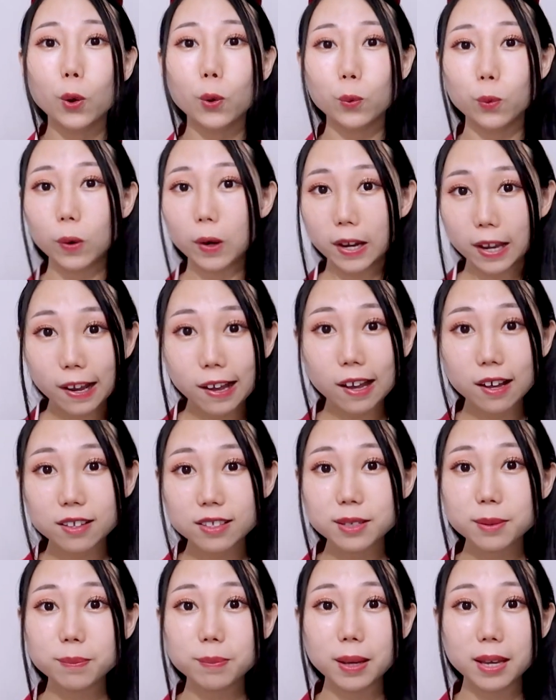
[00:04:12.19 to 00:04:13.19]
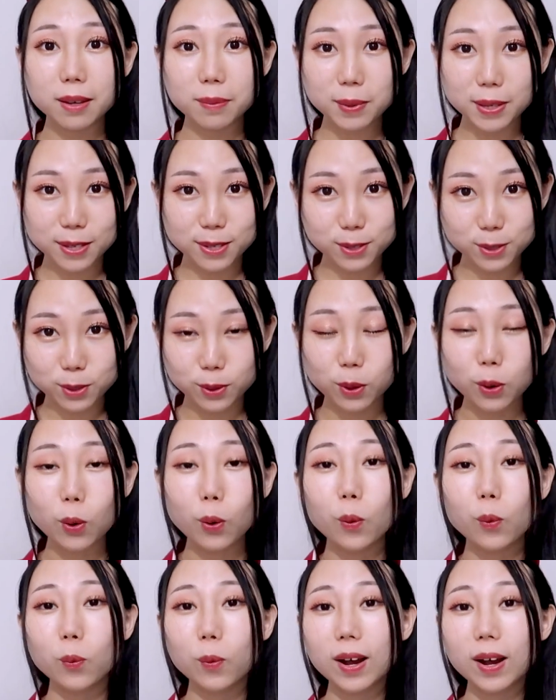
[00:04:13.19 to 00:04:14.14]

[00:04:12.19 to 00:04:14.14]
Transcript: working on the baby's room.